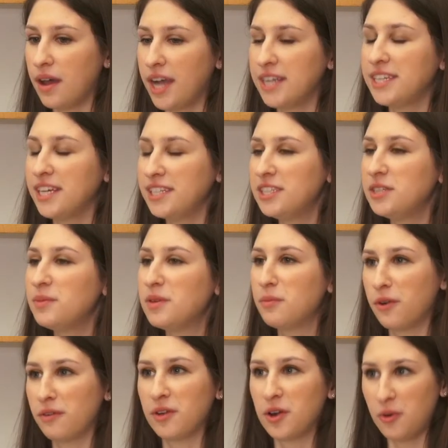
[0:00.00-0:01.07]
I tended to be
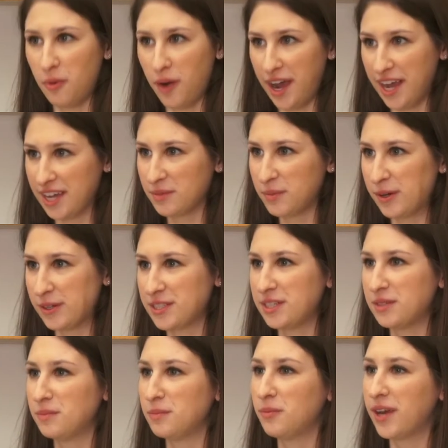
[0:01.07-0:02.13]
more of a quiet
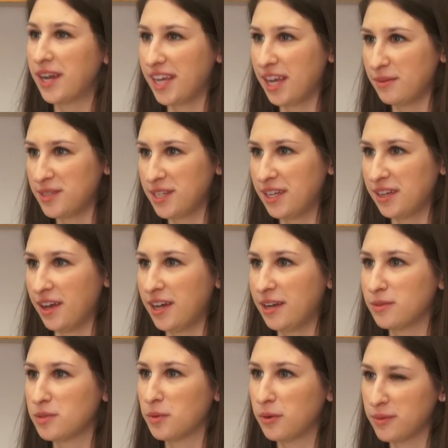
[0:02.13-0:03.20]
person when I came to Elon.
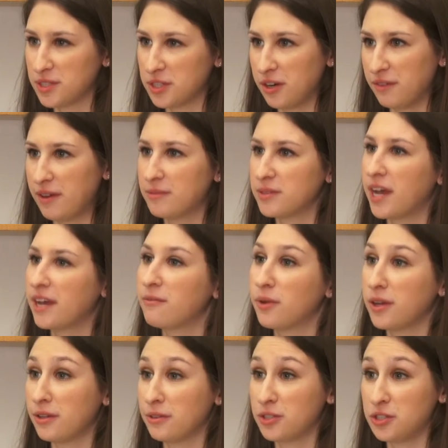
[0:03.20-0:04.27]
I was more reserved. I was kind of
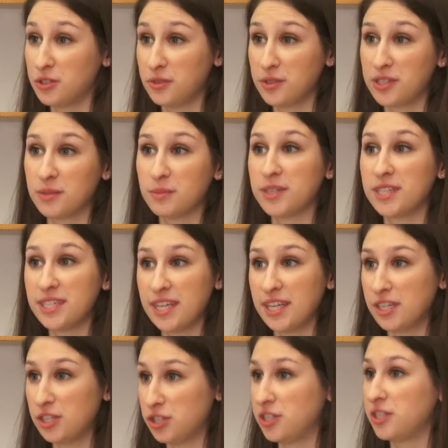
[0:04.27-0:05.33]
one of those students that would
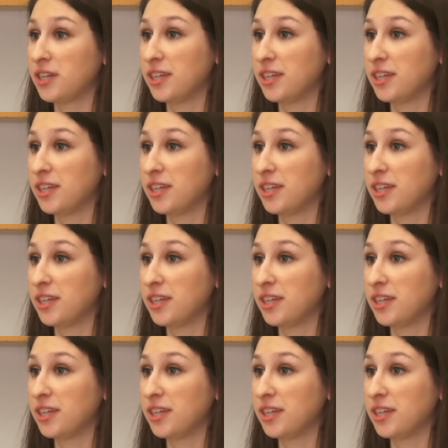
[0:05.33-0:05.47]
sit and just